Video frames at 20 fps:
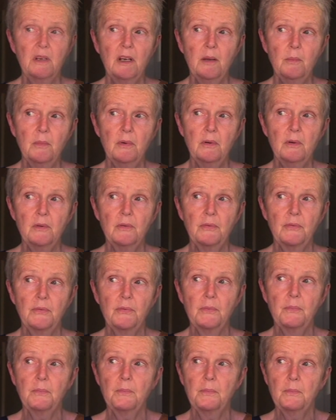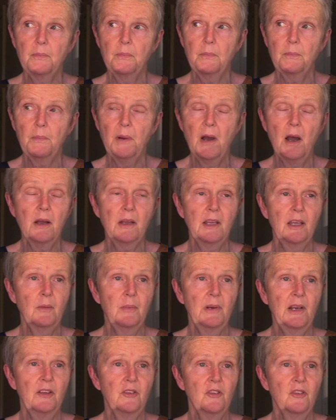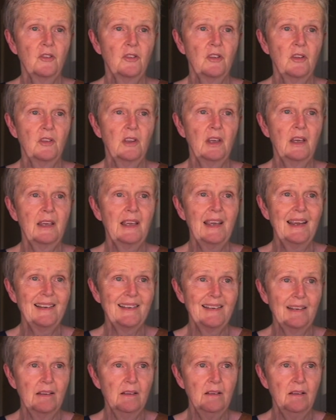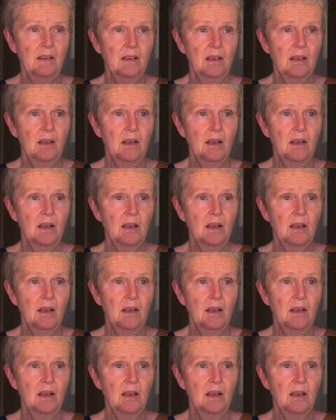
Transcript: number of parking places that they're getting